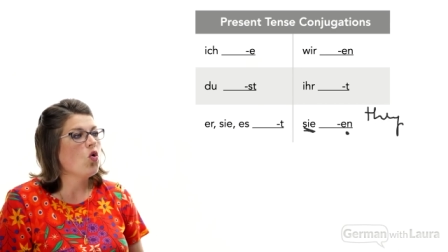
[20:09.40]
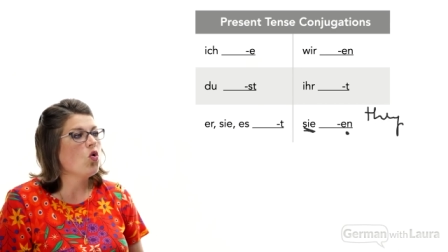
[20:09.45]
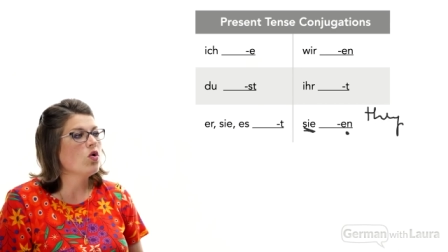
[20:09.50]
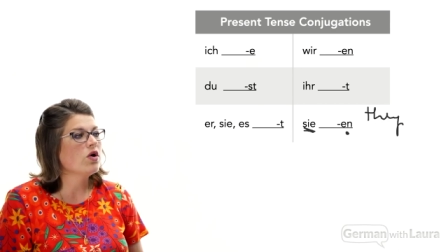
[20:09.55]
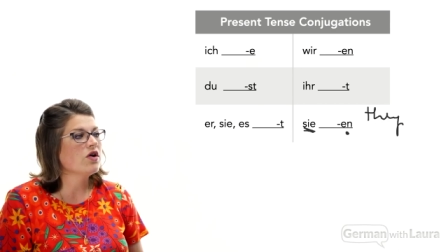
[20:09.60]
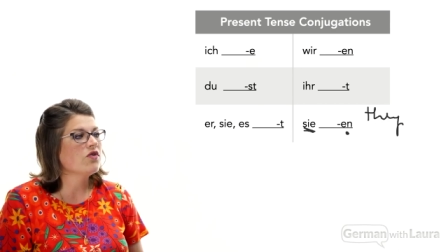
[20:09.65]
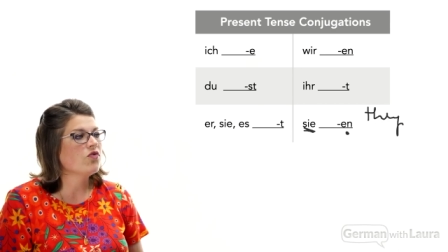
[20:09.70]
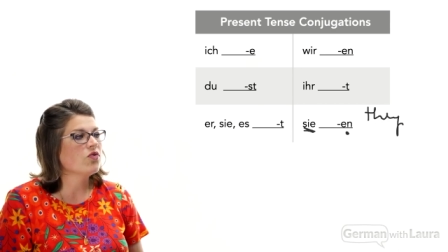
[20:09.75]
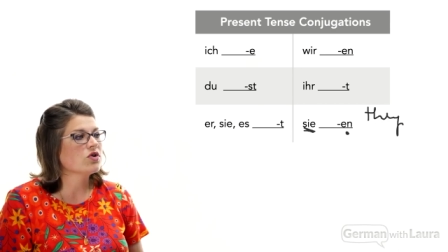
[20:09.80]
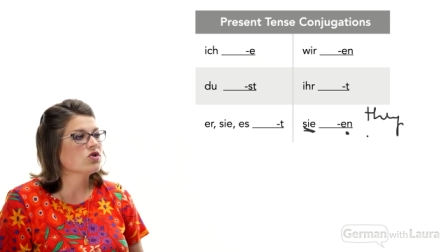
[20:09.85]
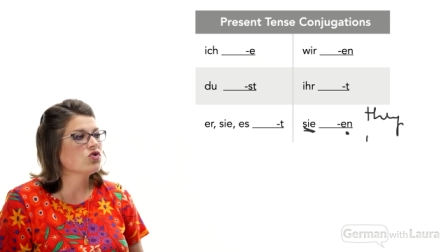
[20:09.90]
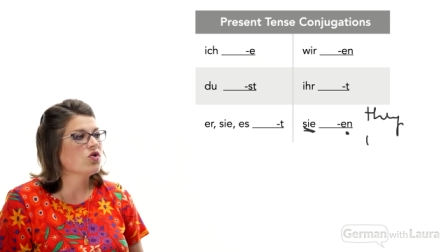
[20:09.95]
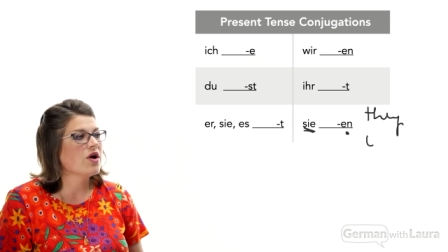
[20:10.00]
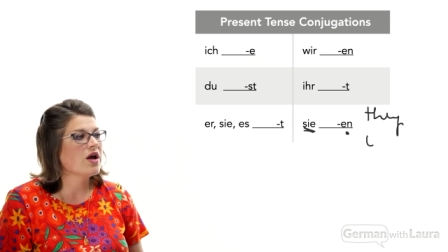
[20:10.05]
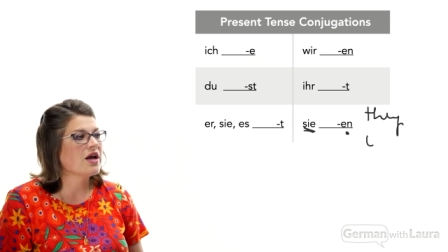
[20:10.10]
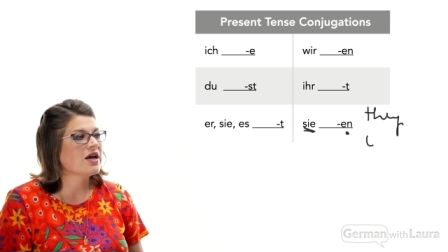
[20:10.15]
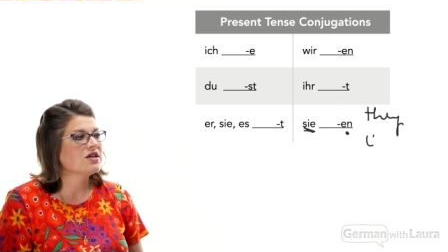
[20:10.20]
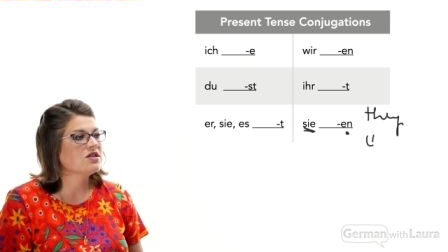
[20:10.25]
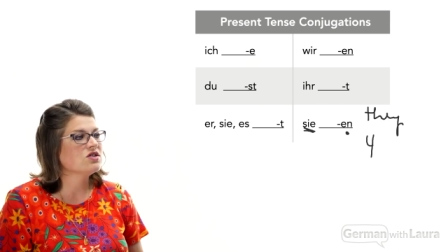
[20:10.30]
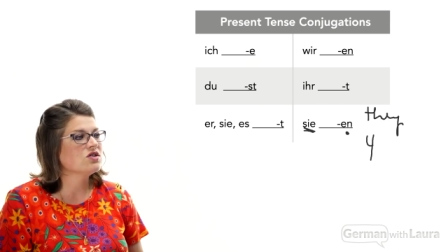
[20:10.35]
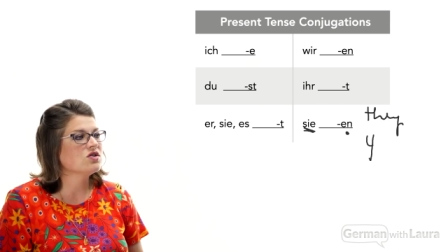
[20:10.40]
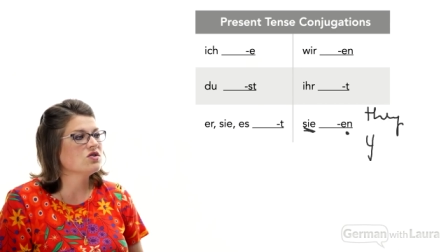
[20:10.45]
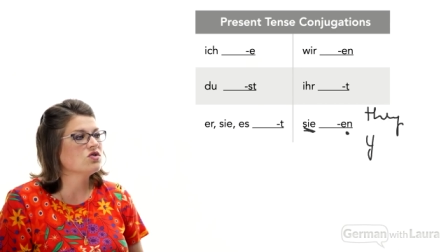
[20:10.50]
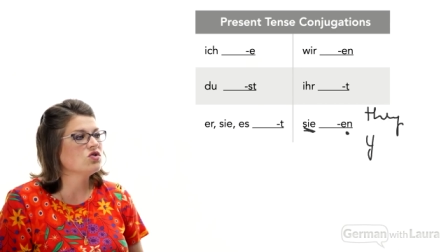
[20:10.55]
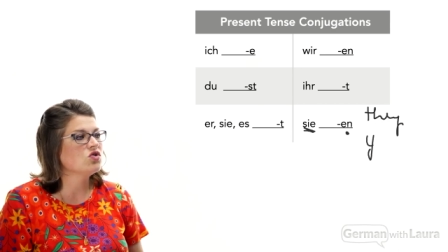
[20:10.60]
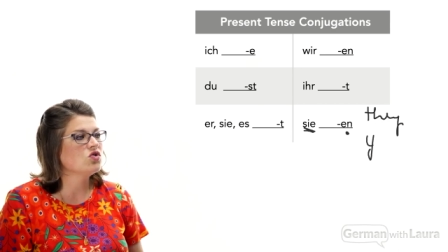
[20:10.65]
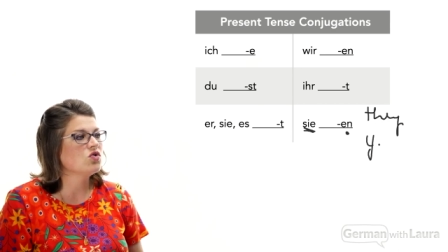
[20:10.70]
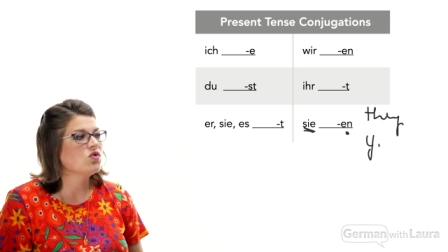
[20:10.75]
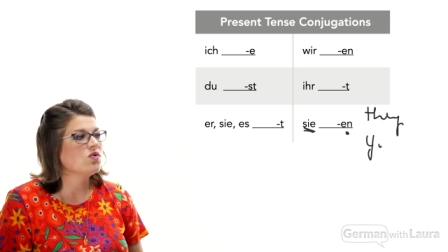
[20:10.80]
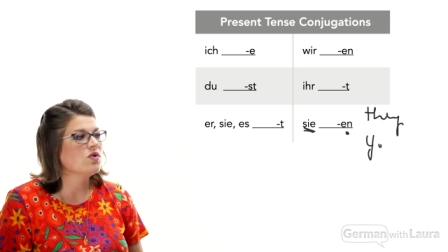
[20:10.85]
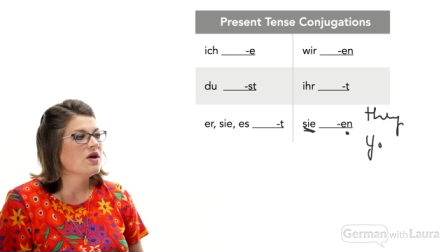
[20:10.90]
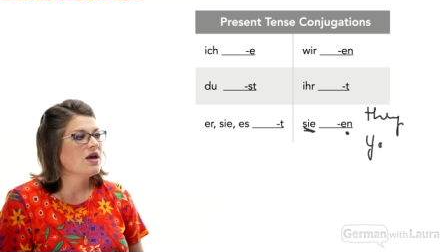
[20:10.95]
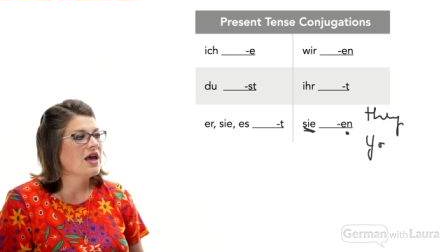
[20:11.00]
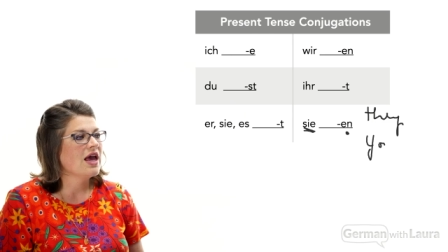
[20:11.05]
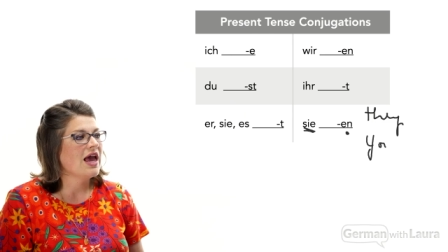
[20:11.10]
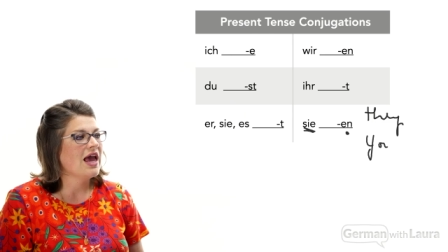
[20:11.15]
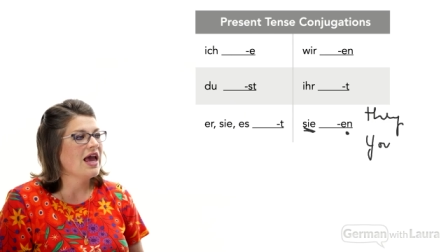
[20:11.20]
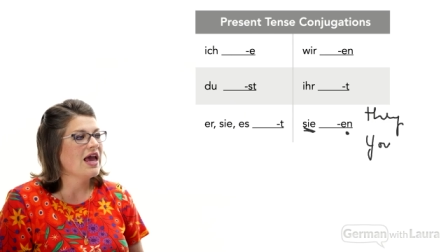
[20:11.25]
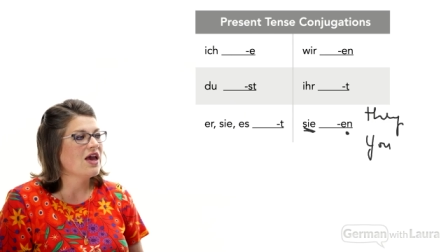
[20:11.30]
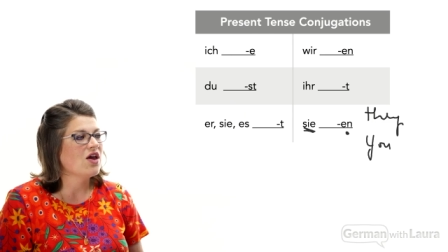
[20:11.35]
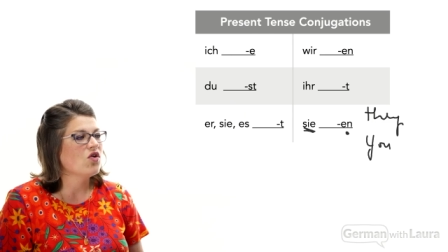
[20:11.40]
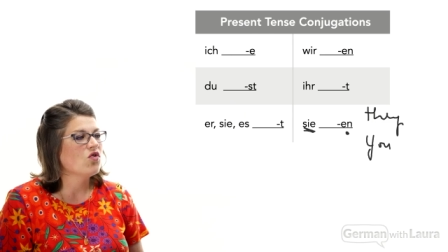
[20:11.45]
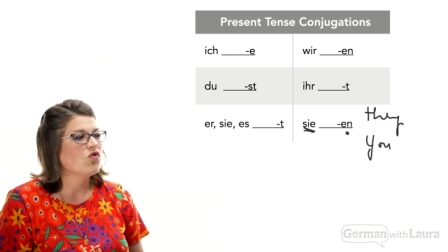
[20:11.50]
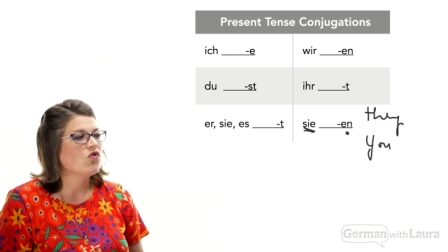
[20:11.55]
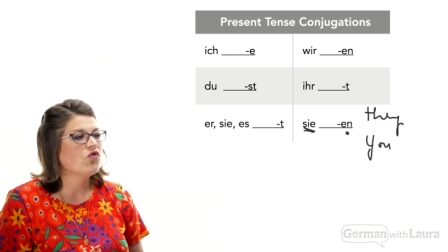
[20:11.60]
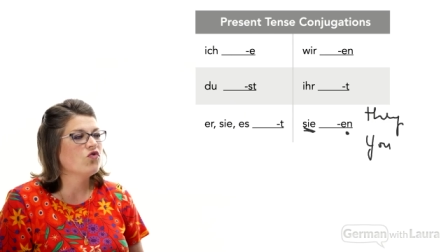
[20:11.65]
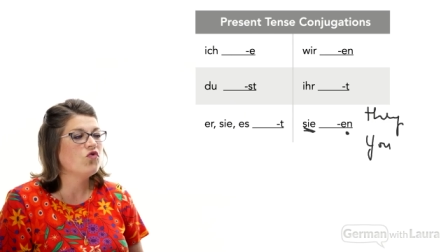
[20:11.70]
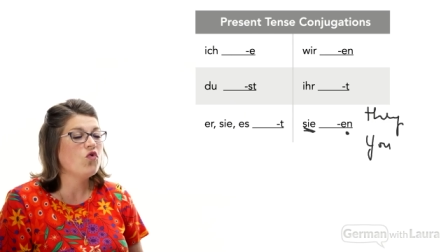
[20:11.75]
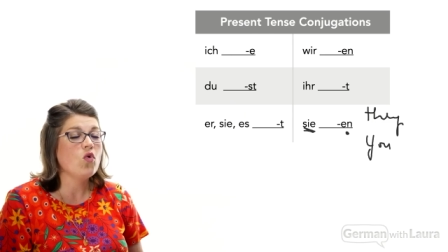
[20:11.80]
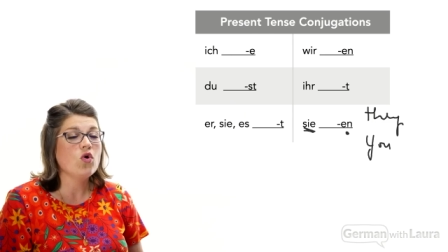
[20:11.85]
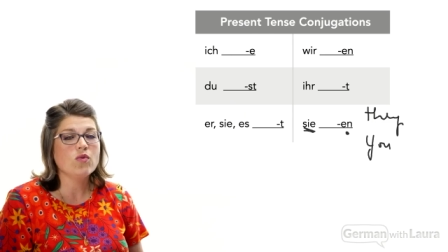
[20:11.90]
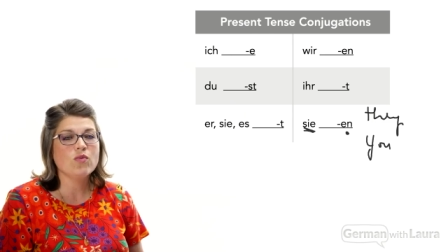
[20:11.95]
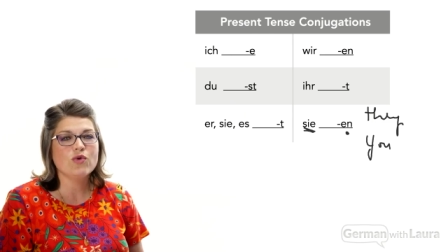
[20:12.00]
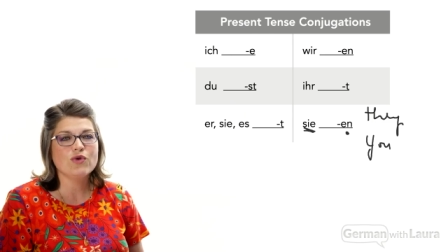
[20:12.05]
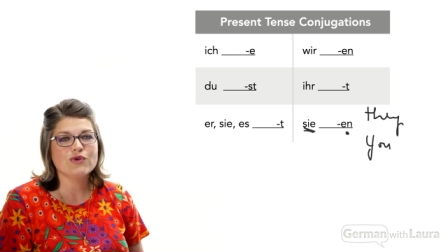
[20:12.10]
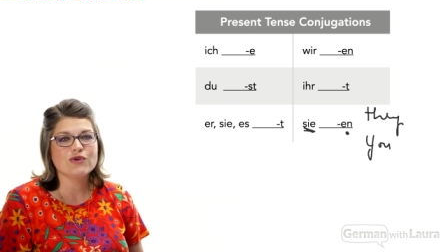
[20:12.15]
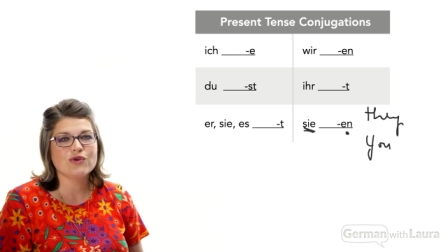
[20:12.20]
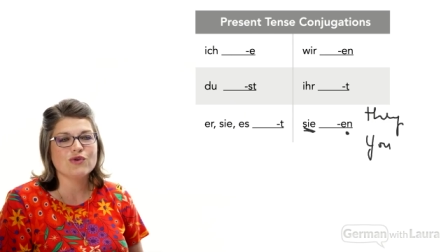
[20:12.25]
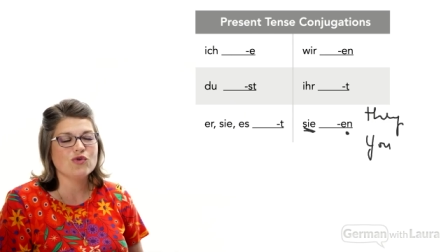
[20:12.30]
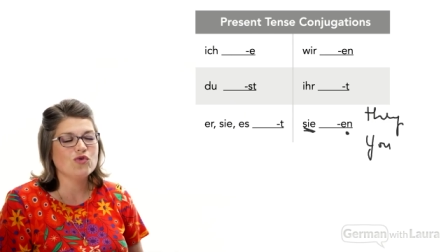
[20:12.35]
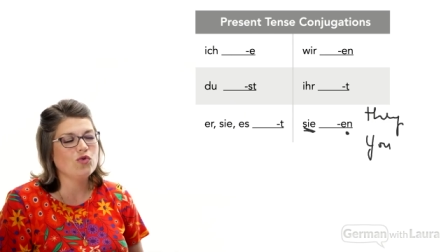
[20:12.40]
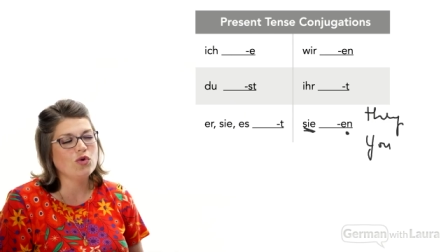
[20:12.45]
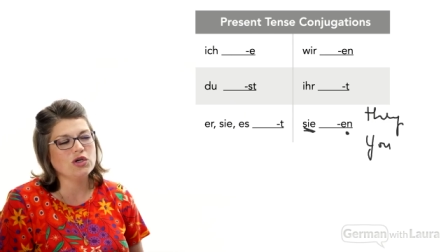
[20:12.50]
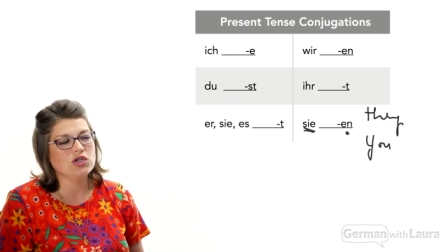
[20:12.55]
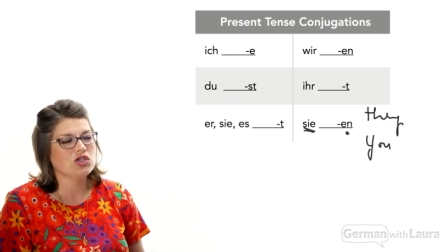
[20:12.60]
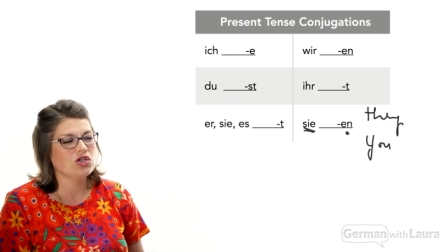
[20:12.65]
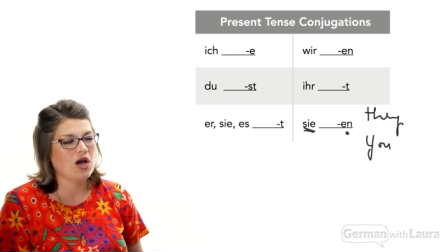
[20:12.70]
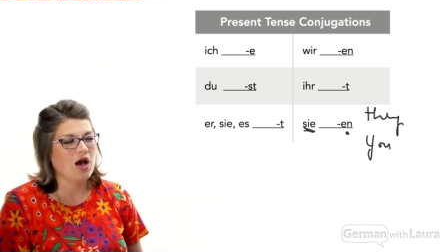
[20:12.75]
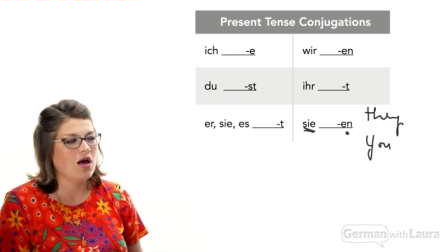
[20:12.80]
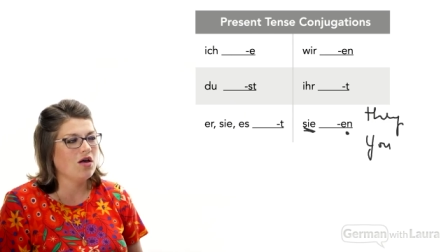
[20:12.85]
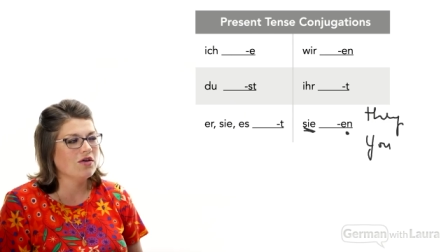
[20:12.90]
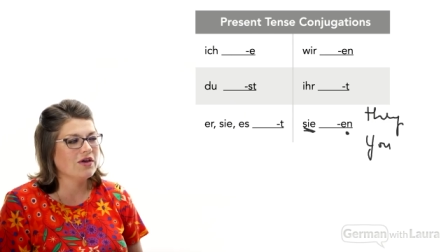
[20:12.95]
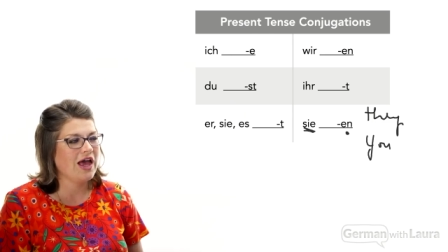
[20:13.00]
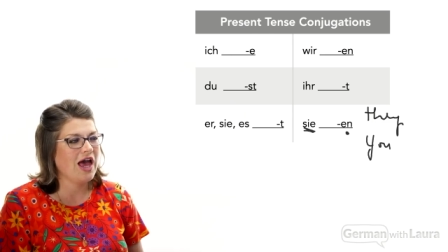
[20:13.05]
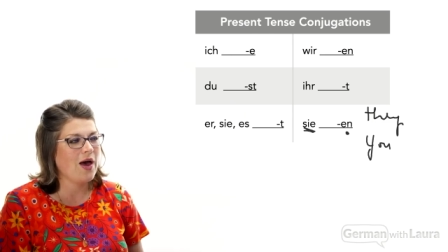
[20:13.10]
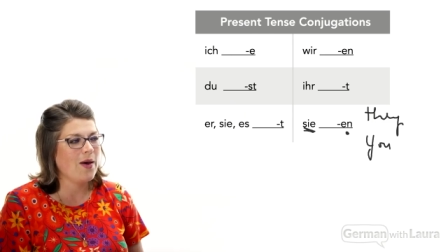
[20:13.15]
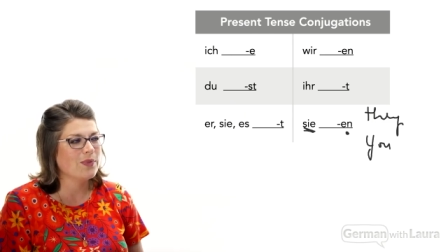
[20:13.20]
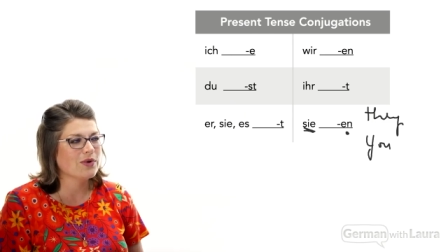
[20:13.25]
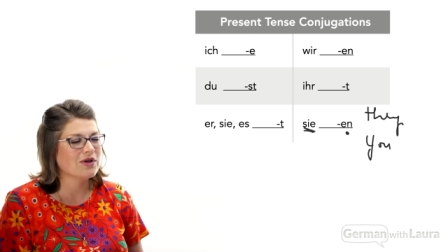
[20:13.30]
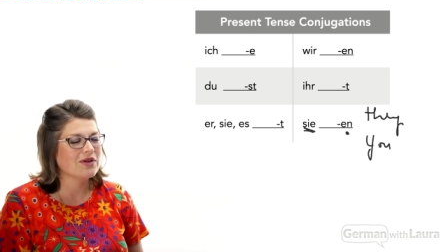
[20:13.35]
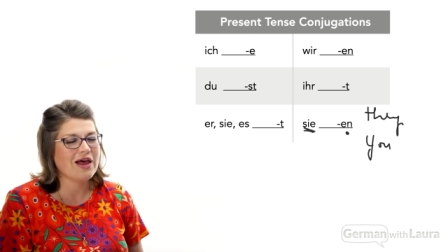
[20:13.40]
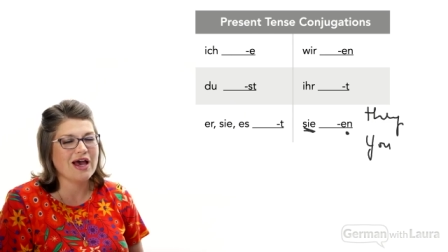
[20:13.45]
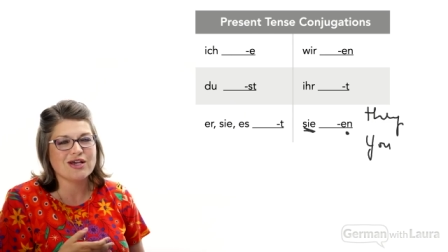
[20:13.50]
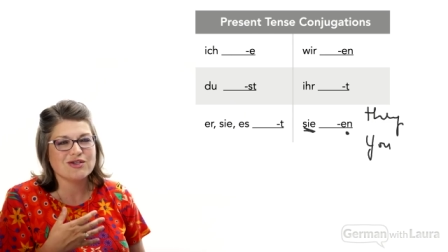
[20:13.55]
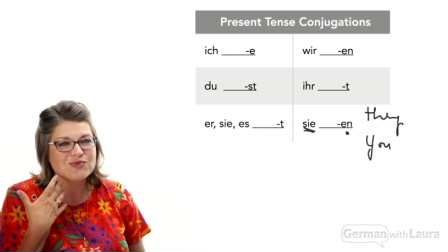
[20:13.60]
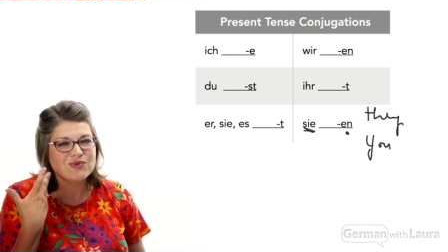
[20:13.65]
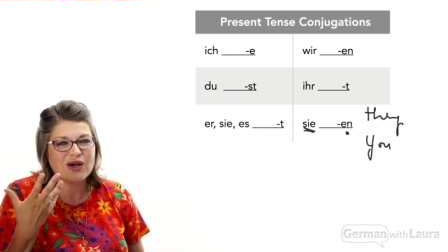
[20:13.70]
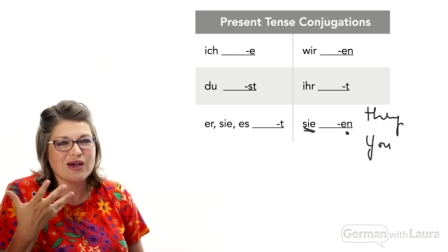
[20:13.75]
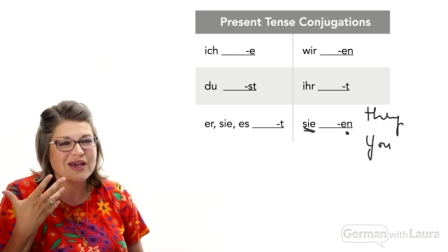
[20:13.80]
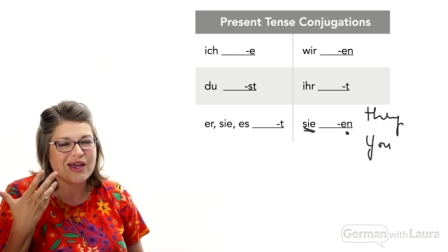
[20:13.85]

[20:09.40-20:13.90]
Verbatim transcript: or if we're trying to do a formal you, which I'll capitalize.